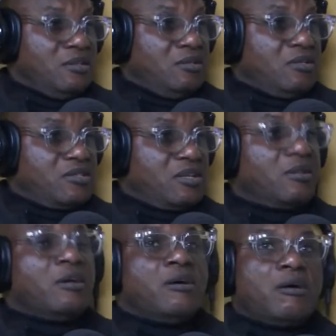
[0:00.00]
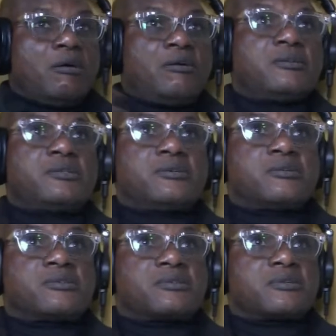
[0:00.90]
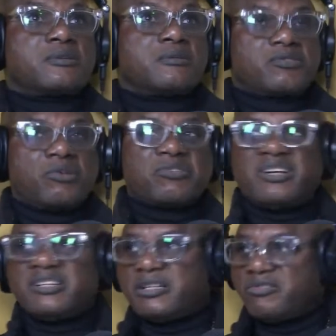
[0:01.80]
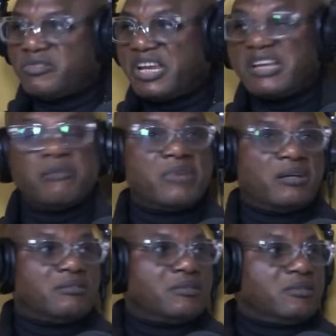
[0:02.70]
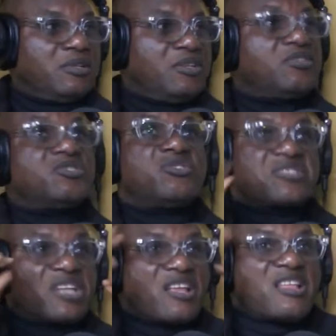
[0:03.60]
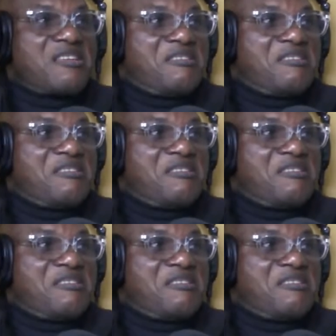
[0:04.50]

You understand? All those talk that they don't need a man is just a